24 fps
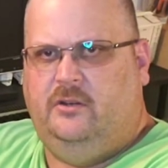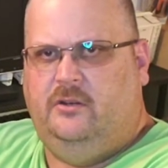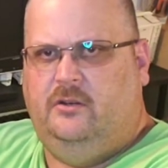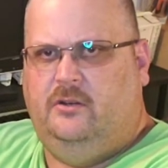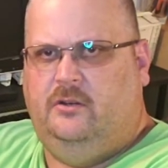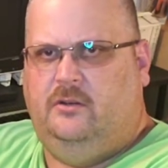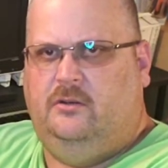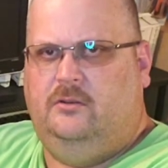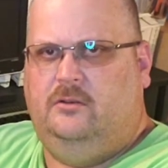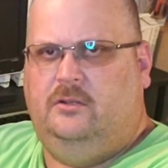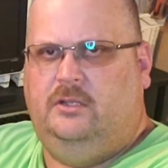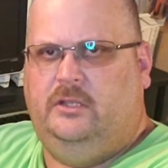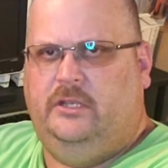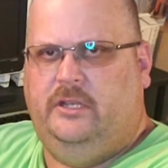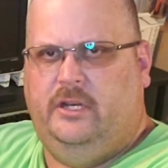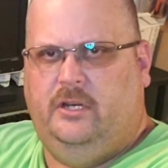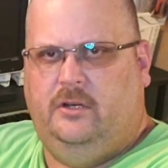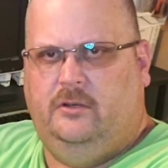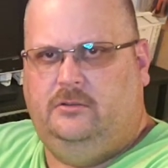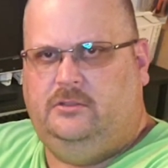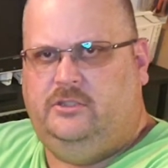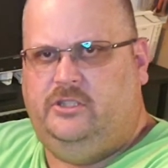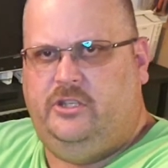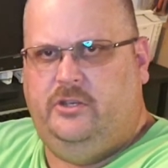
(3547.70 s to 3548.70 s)
you know,
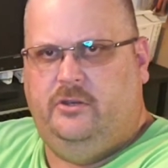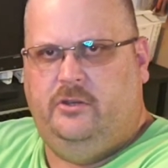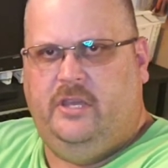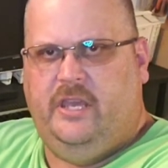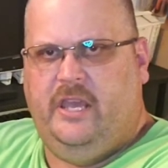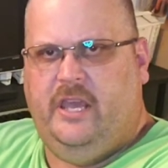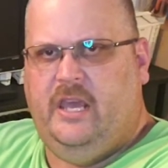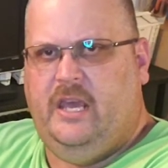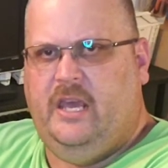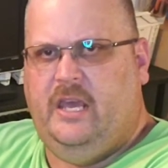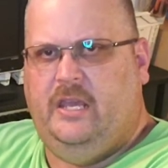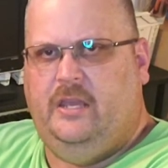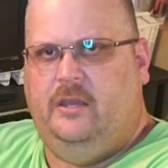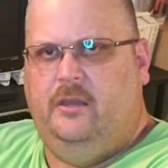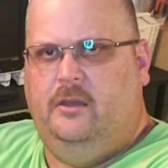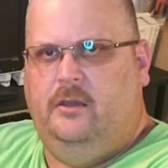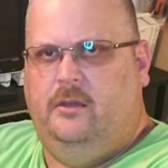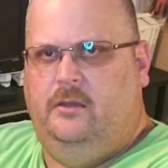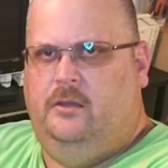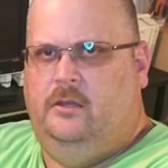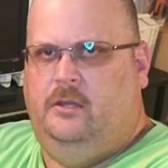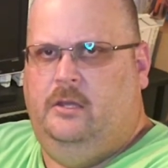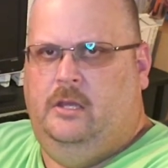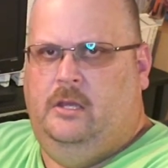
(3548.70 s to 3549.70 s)
2 gig
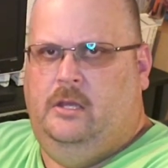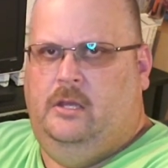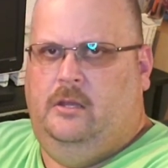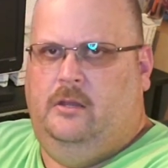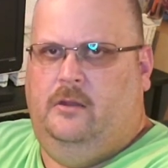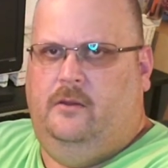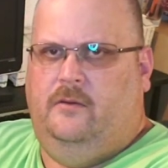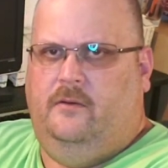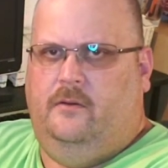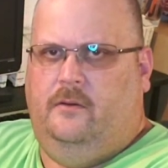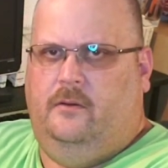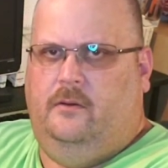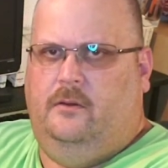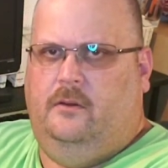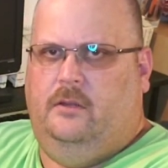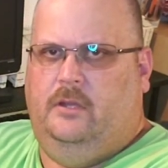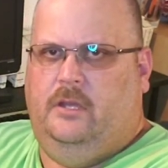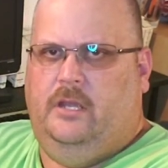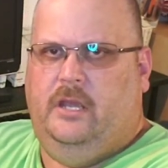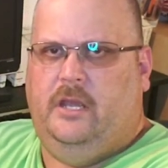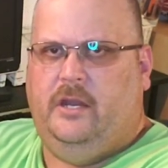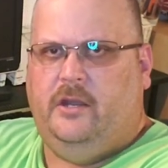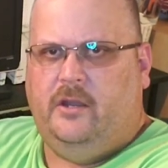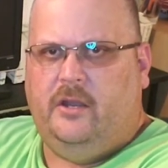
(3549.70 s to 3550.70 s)

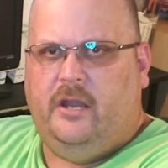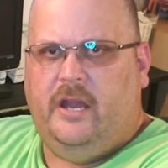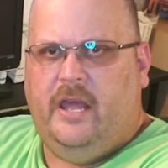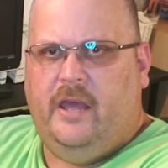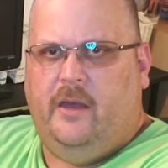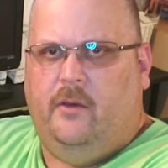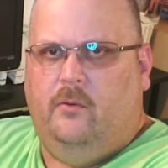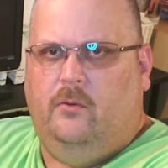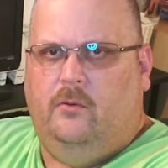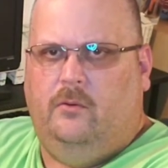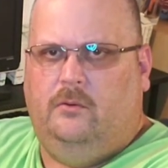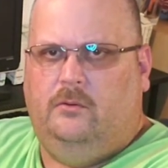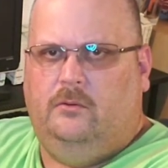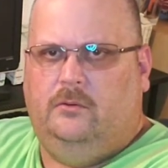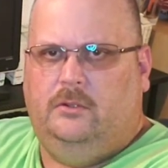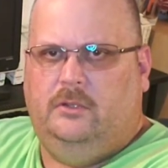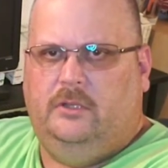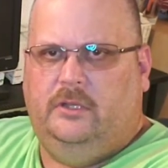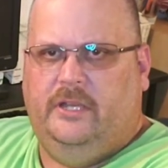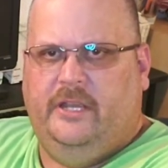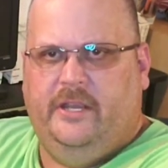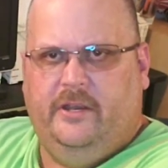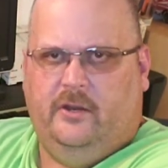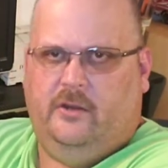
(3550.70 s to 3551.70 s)
internet here
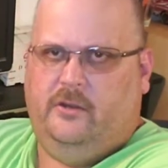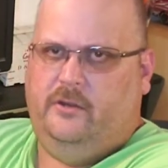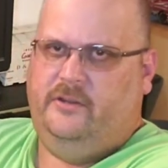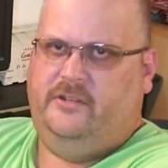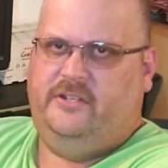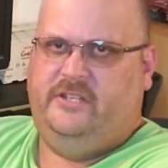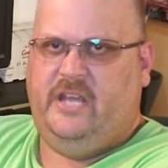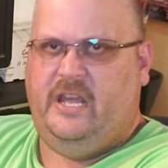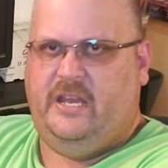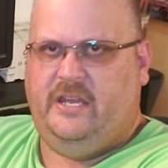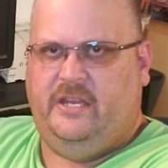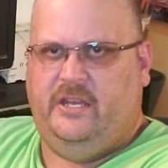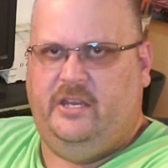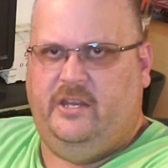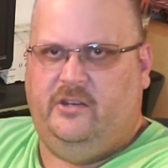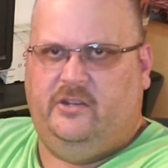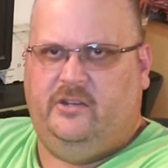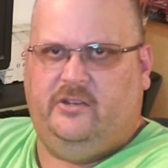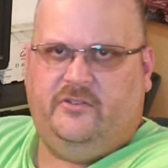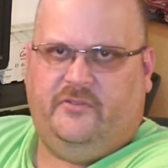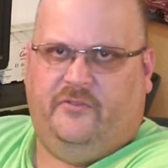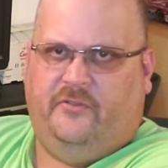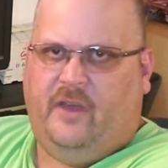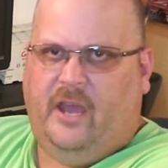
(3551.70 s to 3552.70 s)
in 10 years,
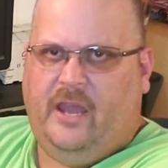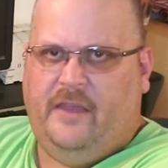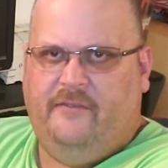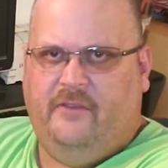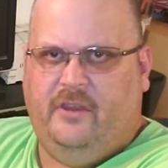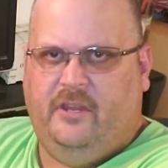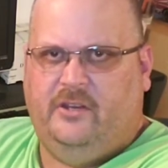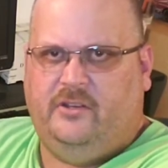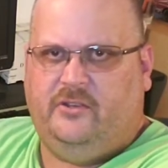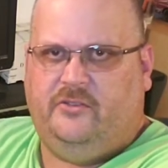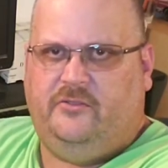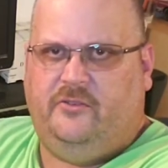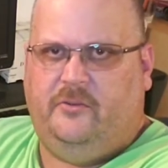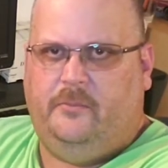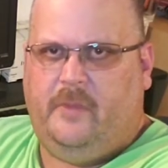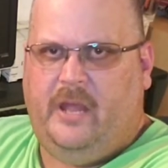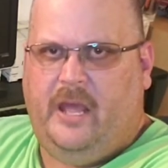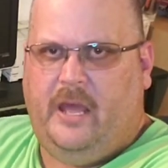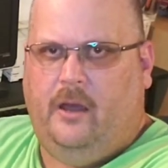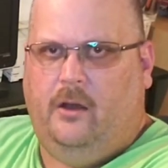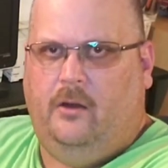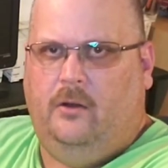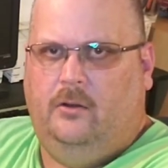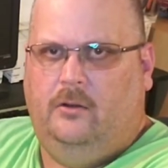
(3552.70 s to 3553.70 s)
5 years from now.
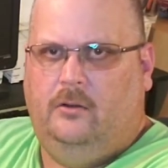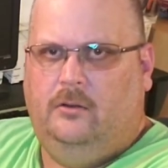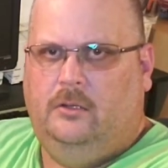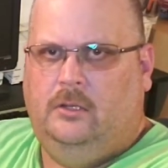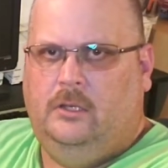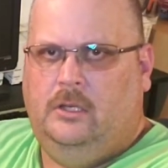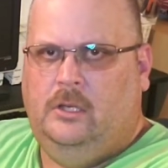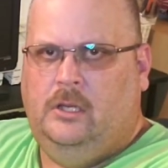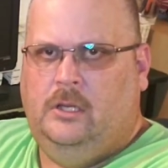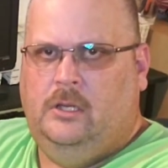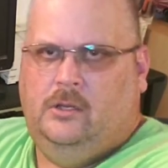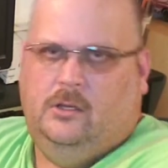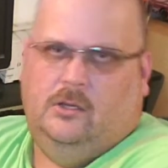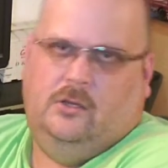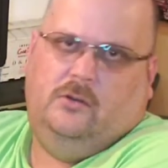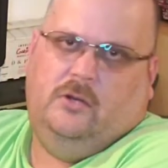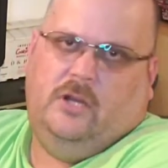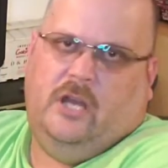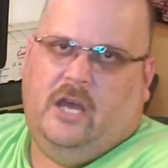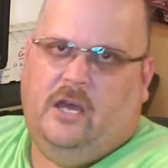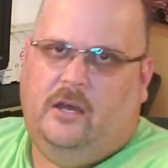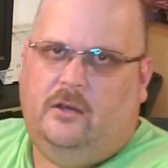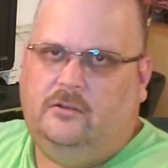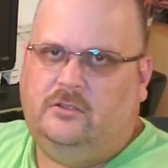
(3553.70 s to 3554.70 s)
Who knows?
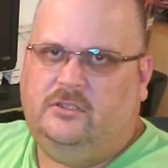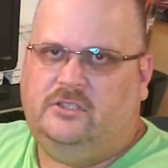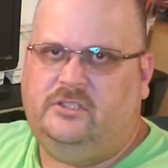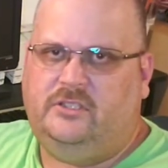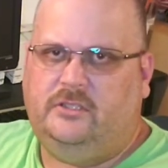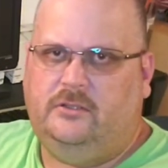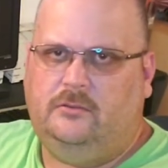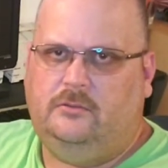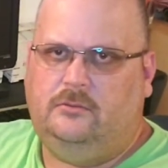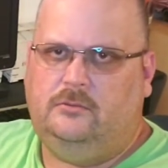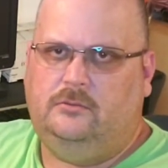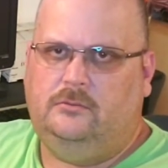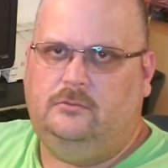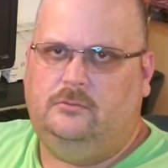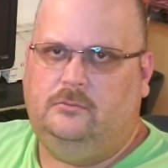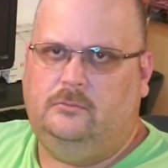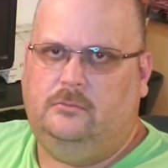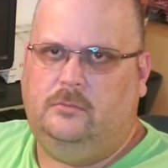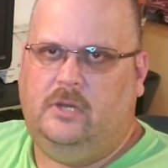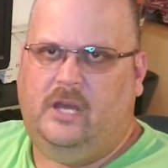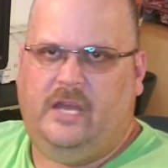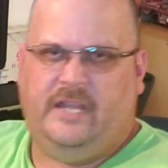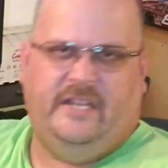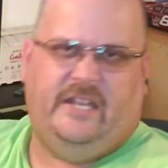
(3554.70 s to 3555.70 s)
I
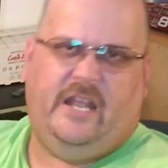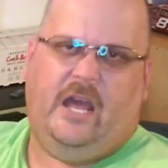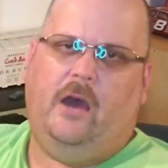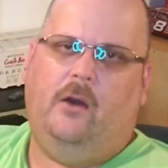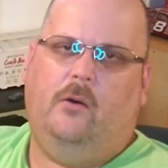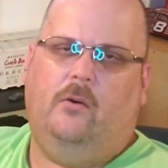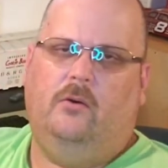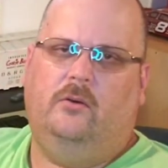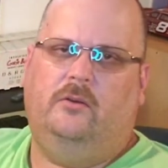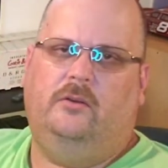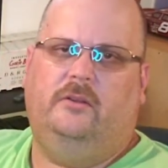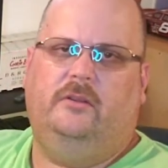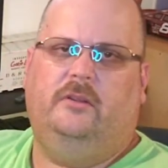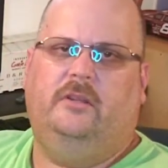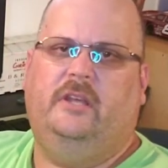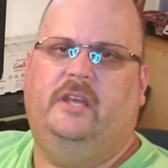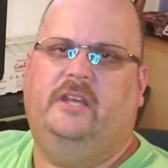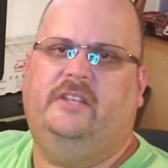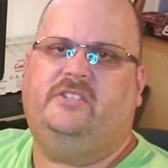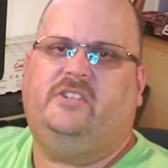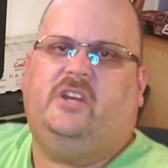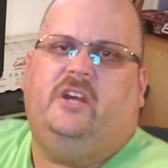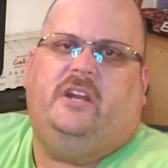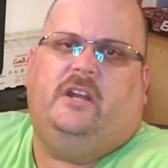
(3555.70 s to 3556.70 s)
doubt it's going
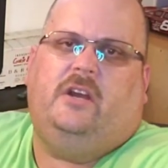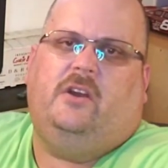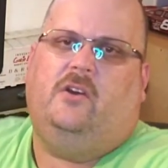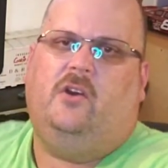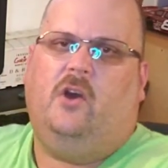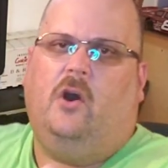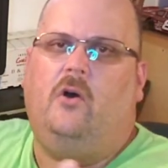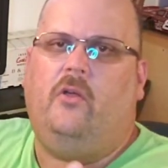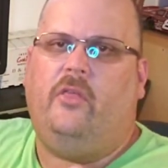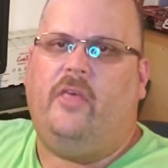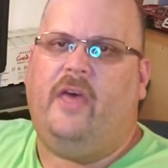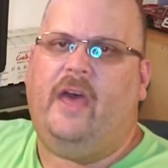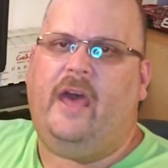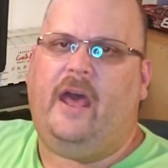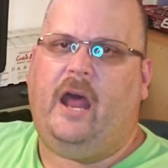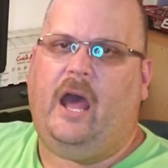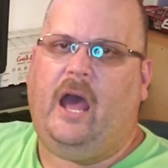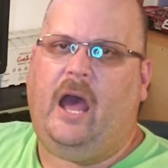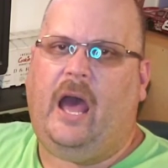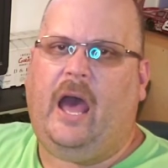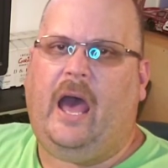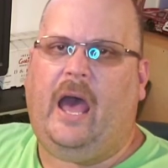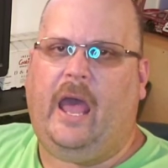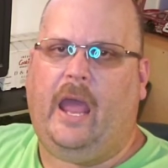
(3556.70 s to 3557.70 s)
to go that
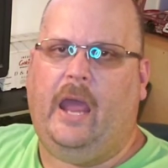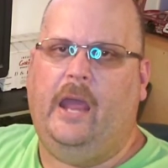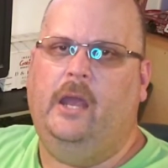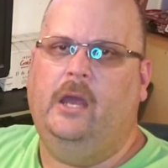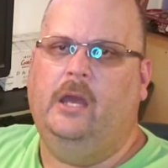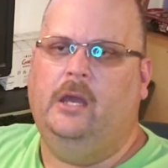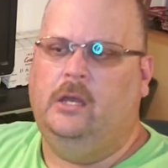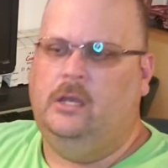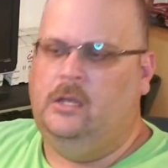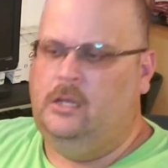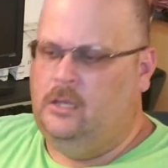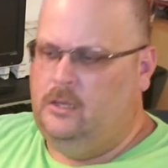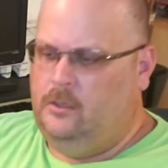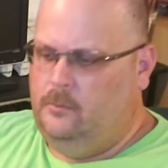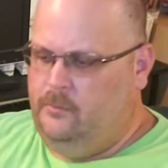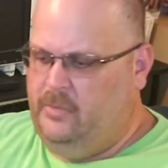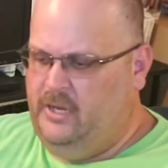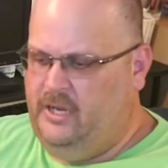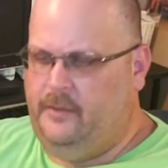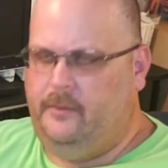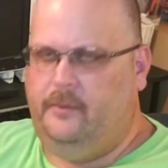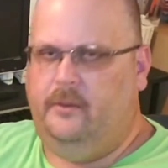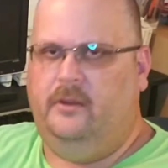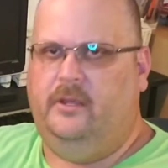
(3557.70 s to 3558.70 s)
high but
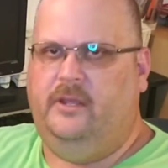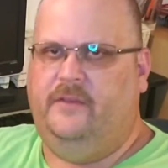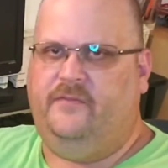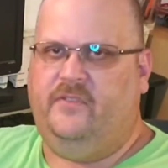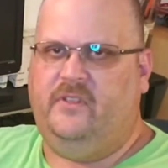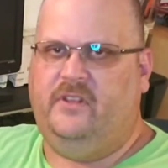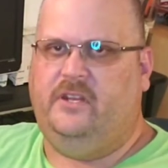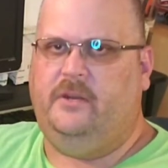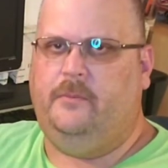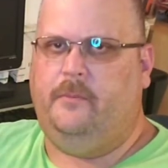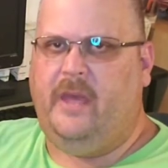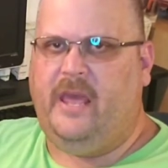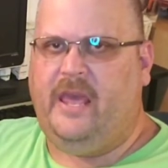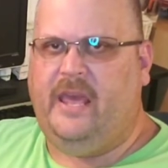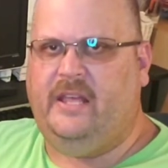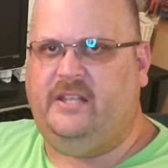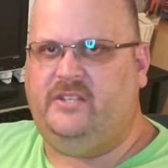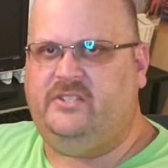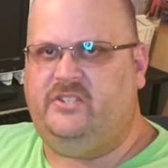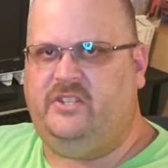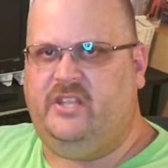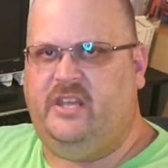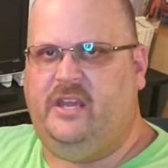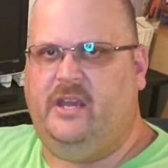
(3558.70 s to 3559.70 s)
if the demand's
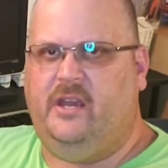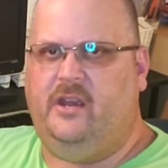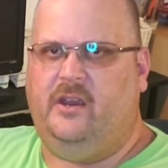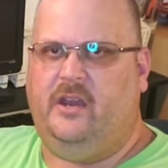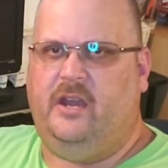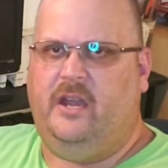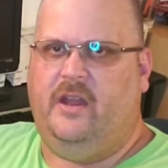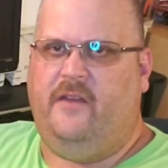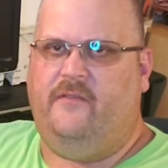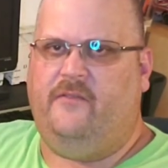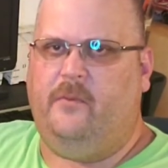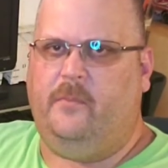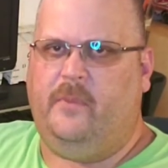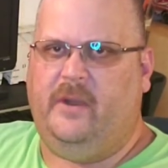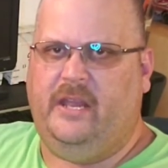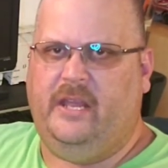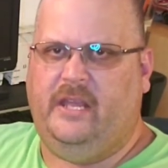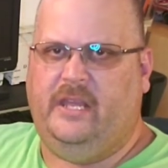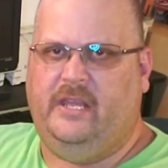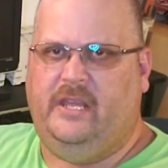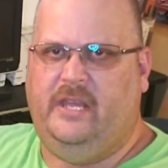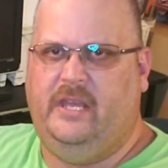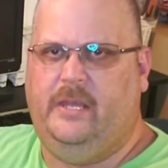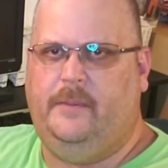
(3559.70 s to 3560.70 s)
there and everybody
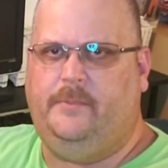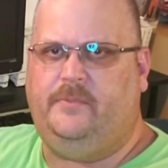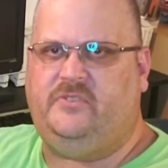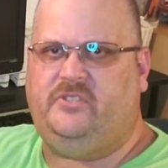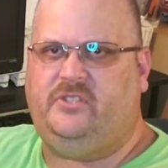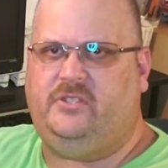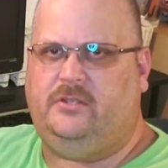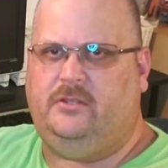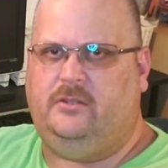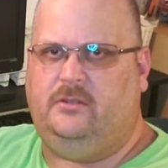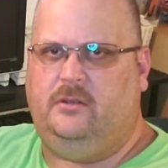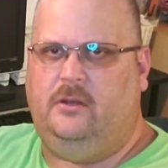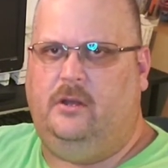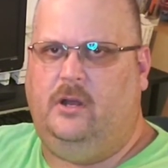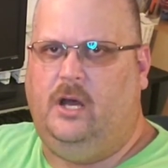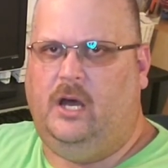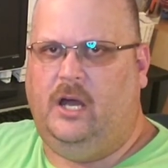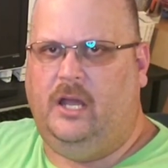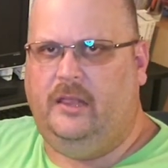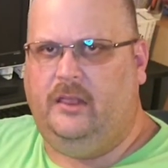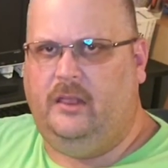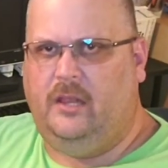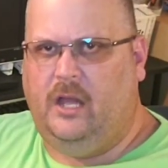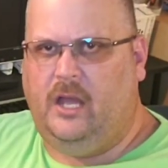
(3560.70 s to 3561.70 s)
keeps
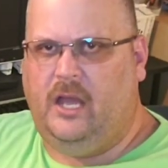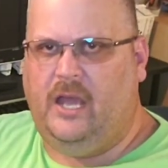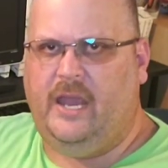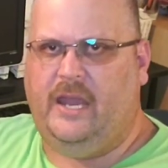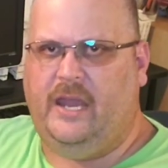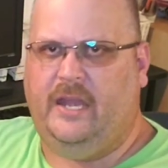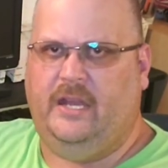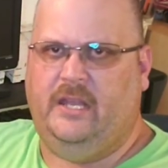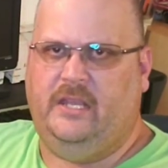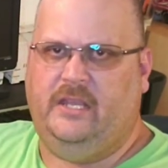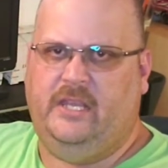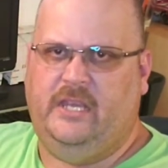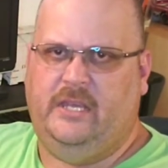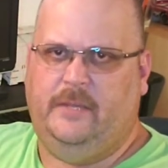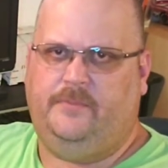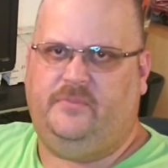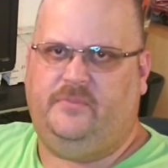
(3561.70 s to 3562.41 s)
online and keeps